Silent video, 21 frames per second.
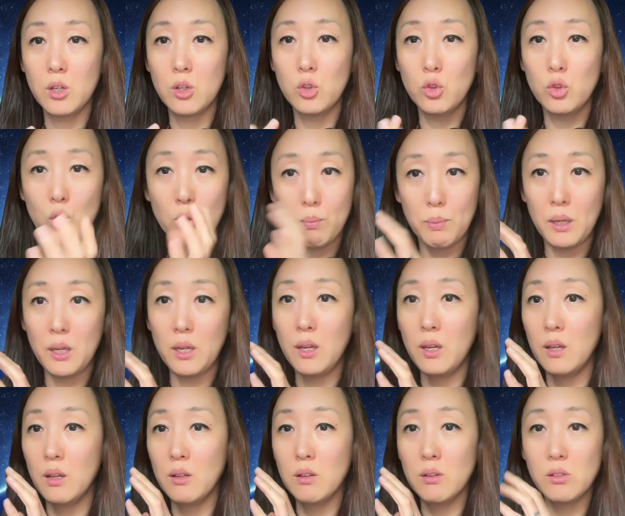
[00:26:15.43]
to
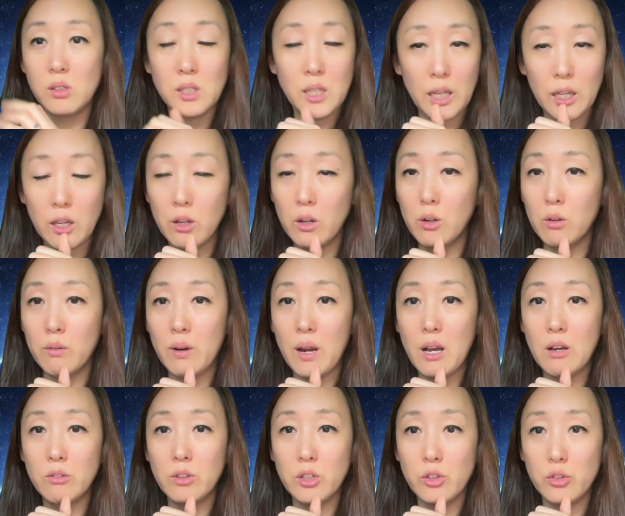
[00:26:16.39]
be sticking
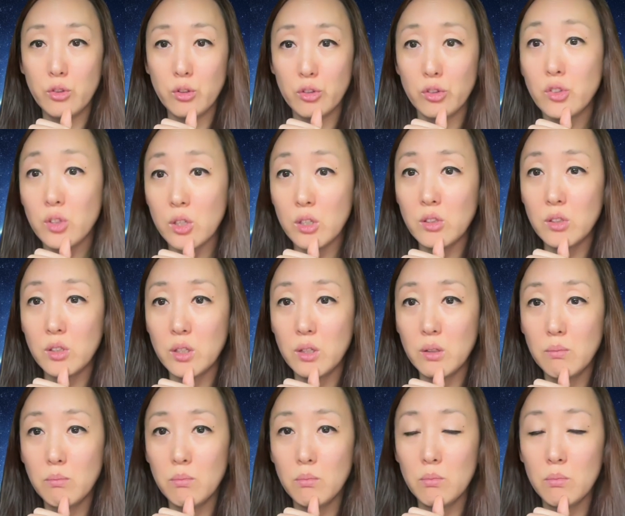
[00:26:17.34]
around in your
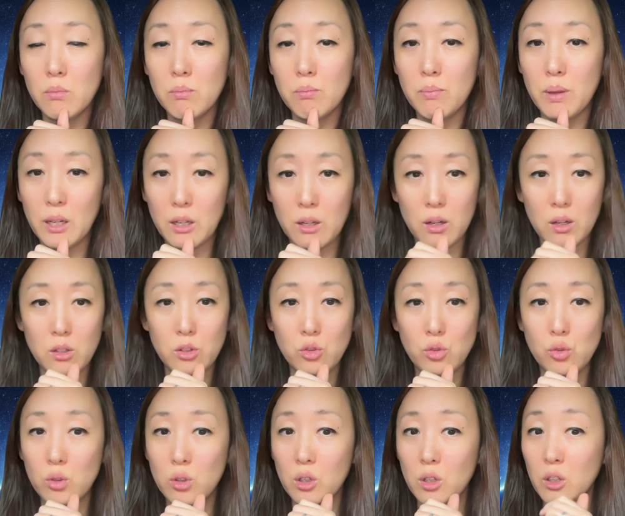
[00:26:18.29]
system because
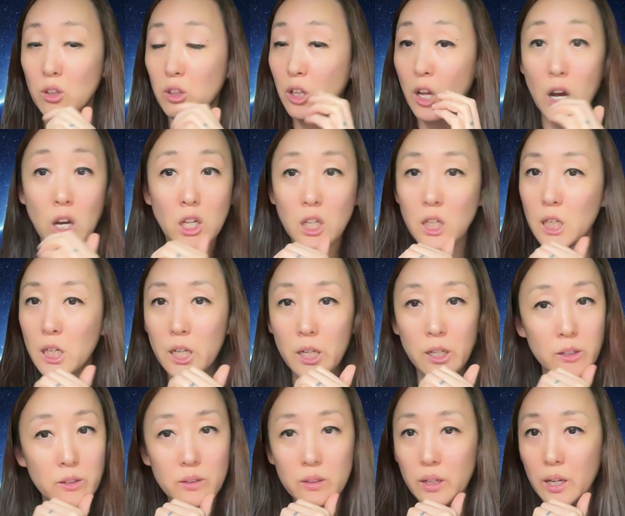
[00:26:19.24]
you're not
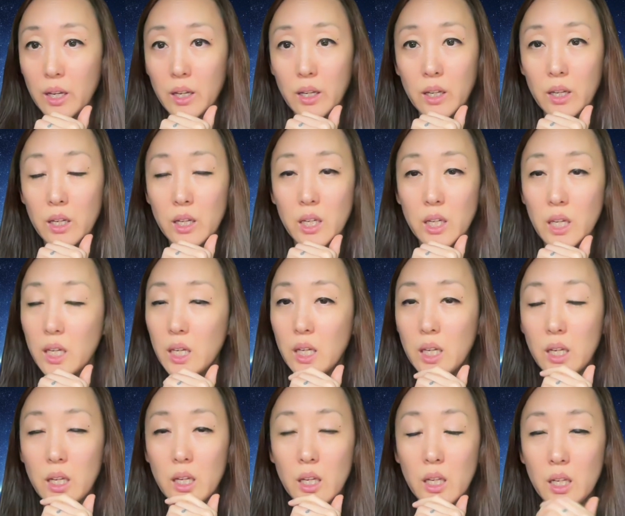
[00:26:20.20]
clearing
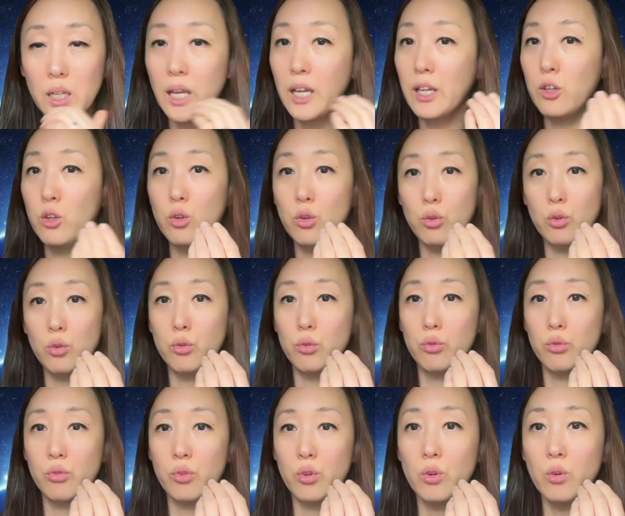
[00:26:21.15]
like you
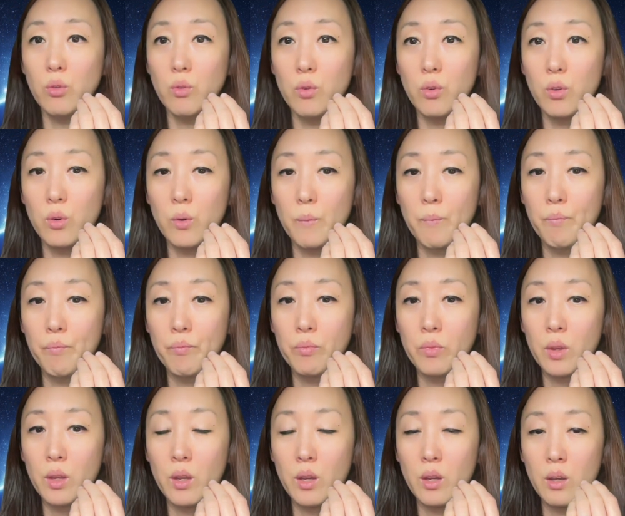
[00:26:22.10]
used to.
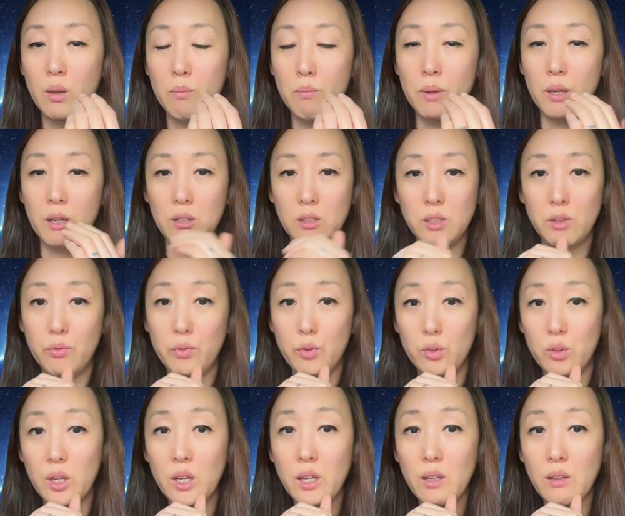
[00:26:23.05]
Because if you
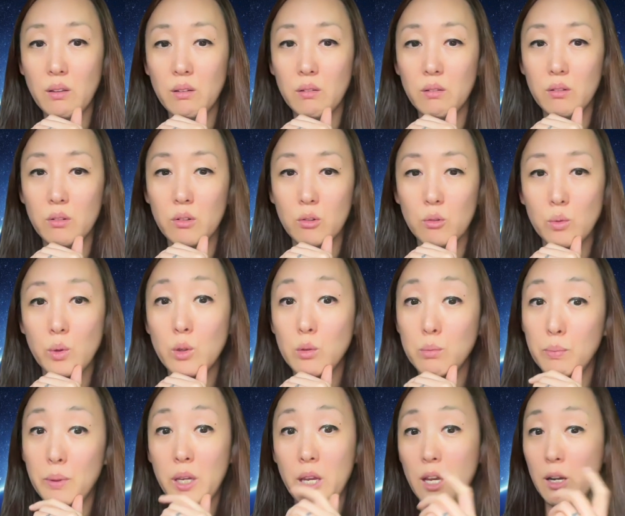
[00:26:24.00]
did, we'll
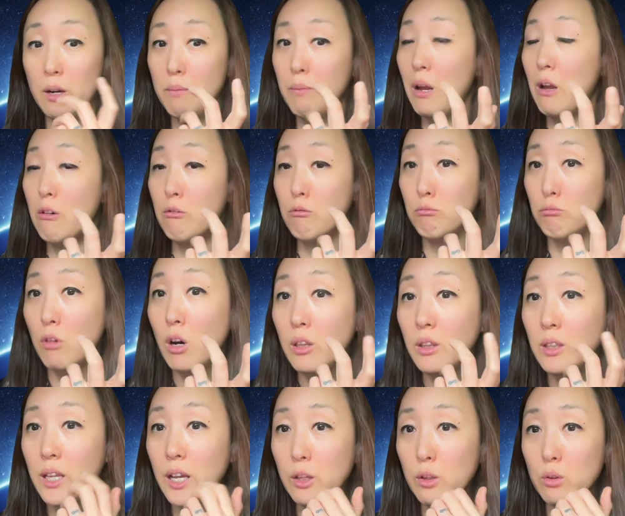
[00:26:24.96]
be at around
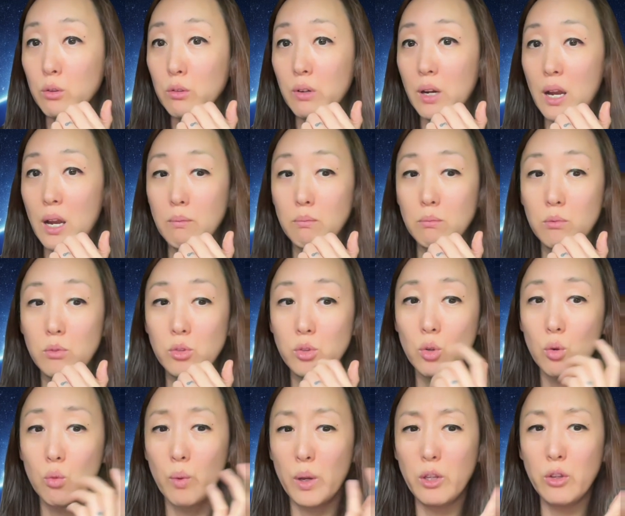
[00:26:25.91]
1 nanogram. So
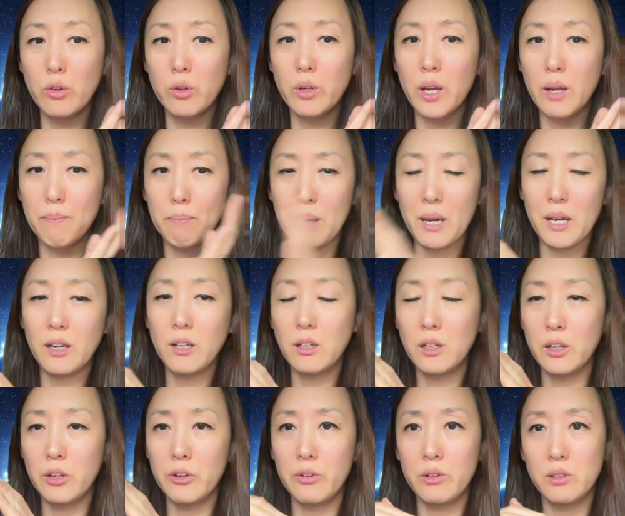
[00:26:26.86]
when your hepatic
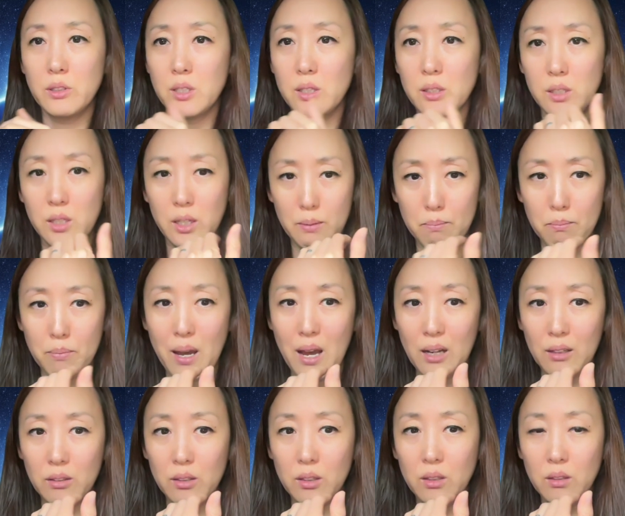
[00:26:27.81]
clearance is
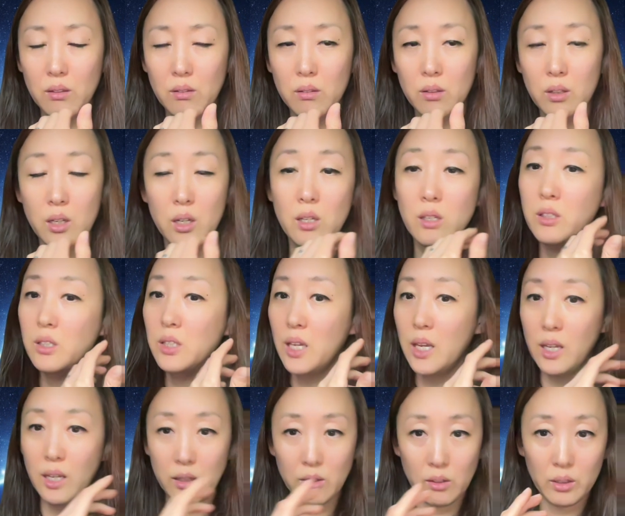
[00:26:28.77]
impacted,
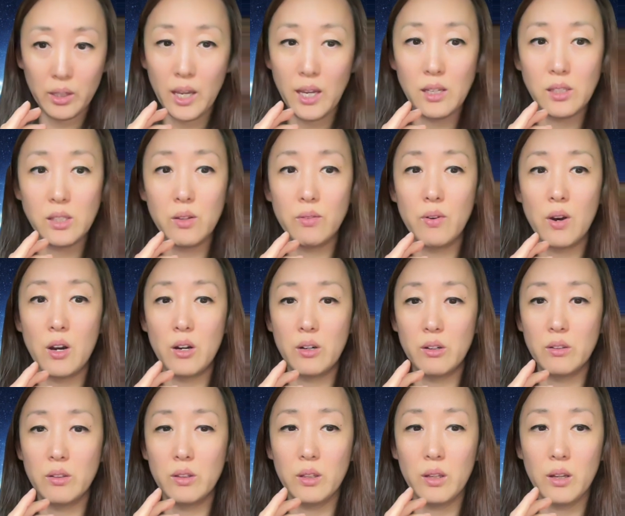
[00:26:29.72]
say in a case of heart